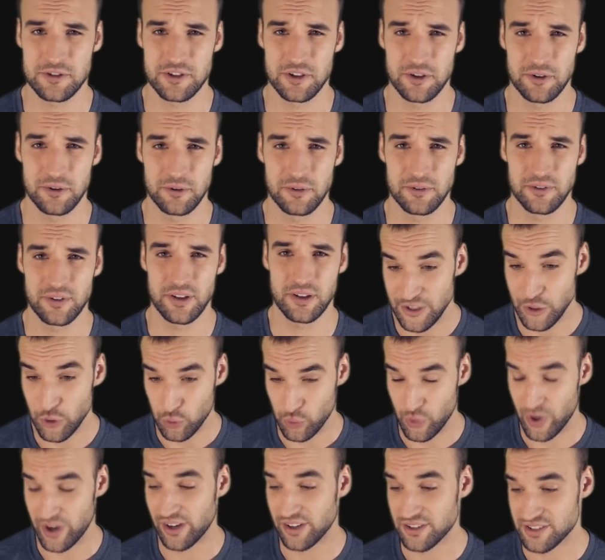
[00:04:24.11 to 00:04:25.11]
so
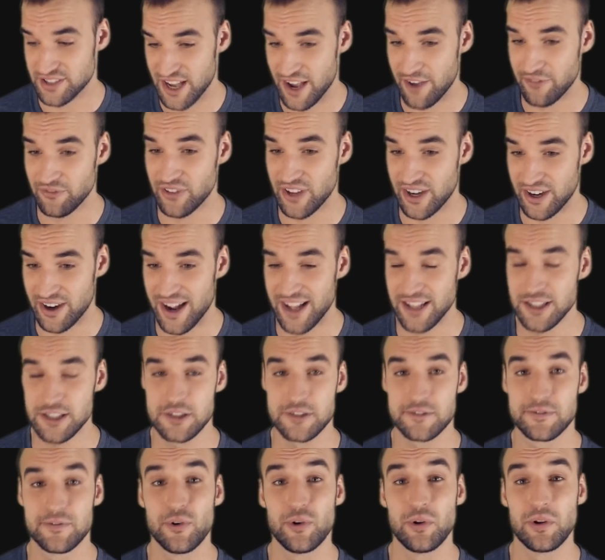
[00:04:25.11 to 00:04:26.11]
Ukrainians have their
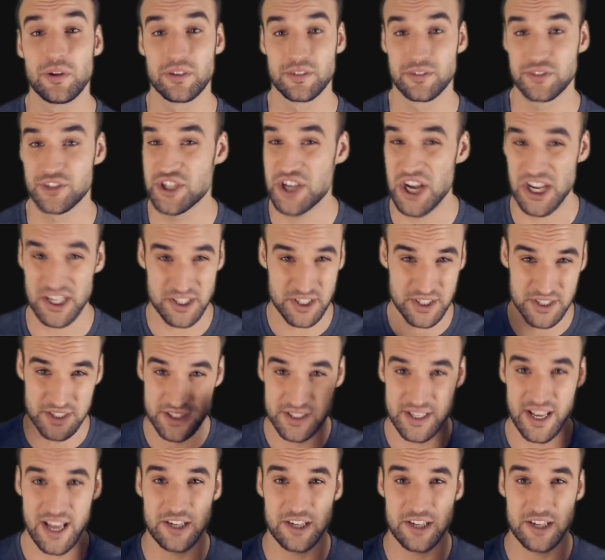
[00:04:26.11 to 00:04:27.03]
hands full just